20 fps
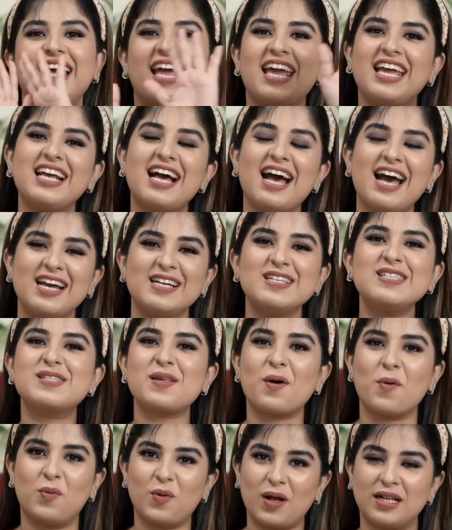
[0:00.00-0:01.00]
Hey guys,
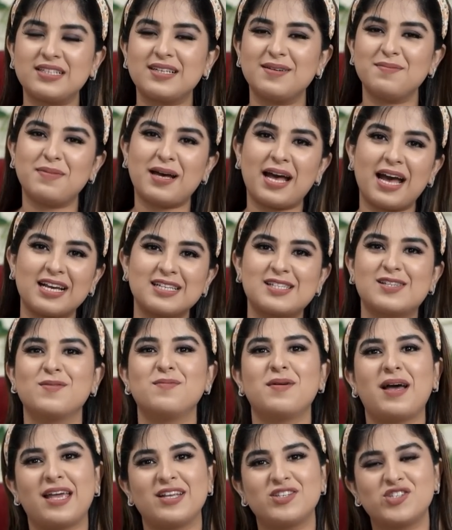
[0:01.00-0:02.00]
welcome back to
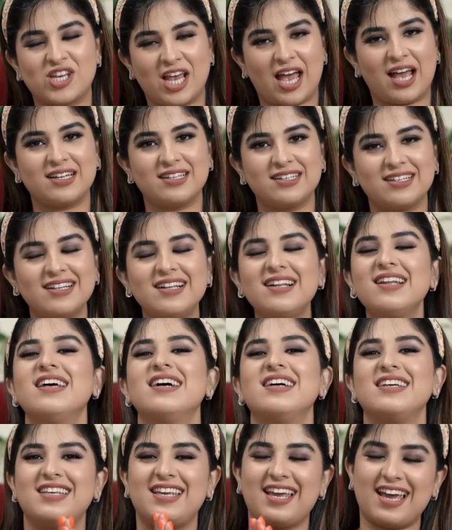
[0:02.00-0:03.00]
my
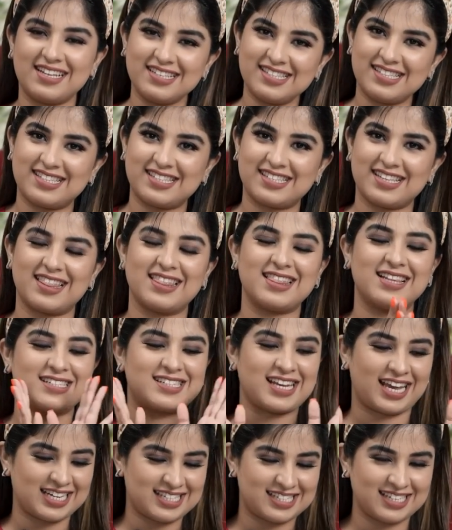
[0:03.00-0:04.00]
channel. Yes,
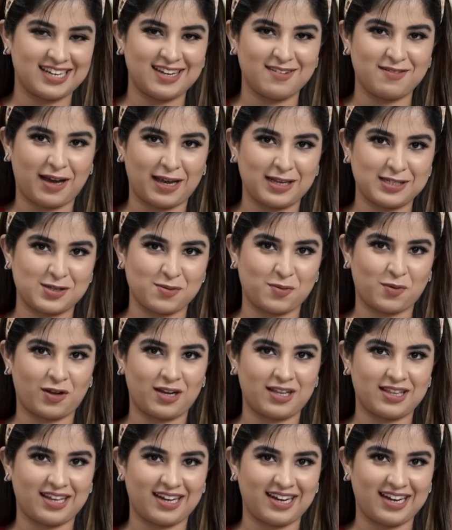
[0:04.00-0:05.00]
title vaichu
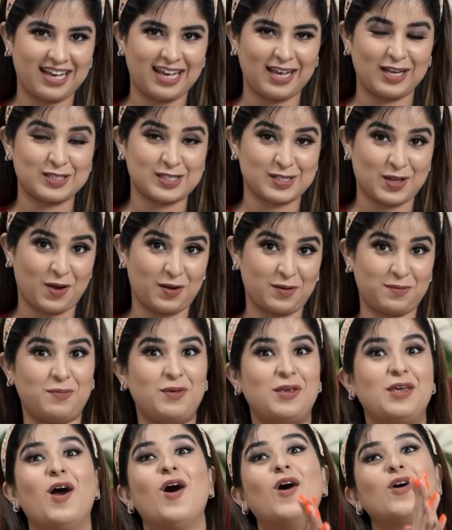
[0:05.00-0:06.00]
pole thanne, it's gonna
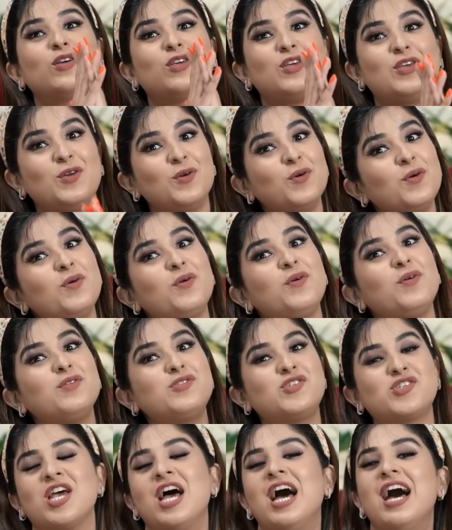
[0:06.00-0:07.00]
be a
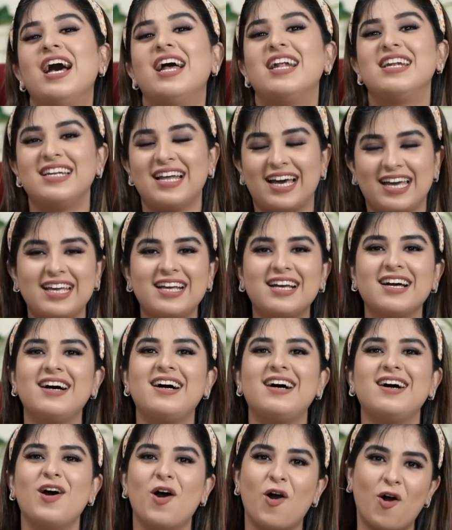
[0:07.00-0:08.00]
huge
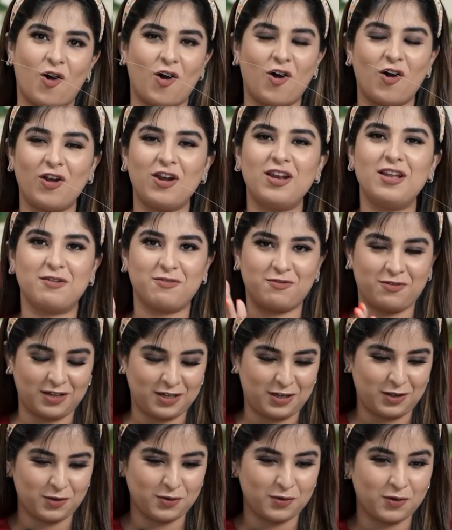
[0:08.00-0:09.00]
NYKAA haul
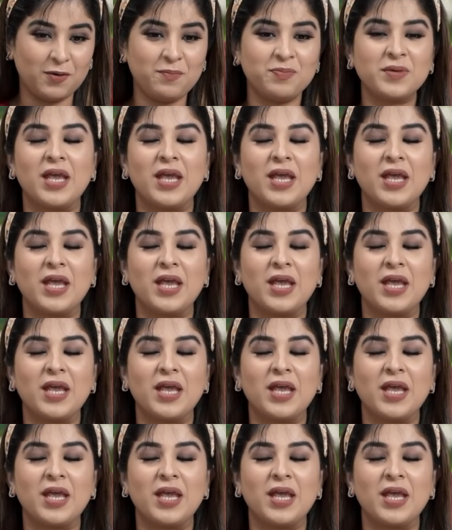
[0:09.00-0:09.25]
video.